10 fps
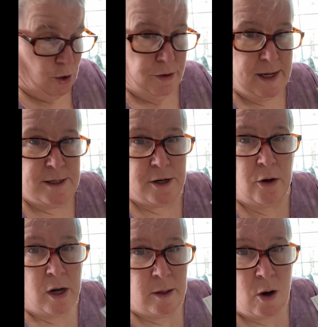these are
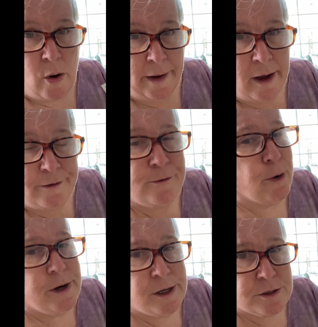going on
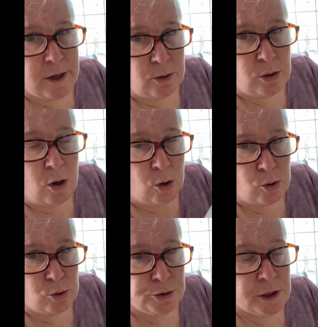4 years
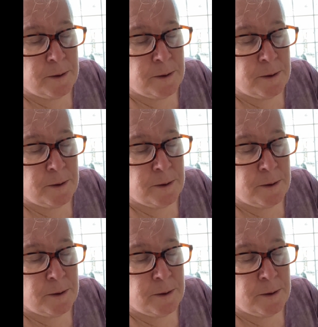old.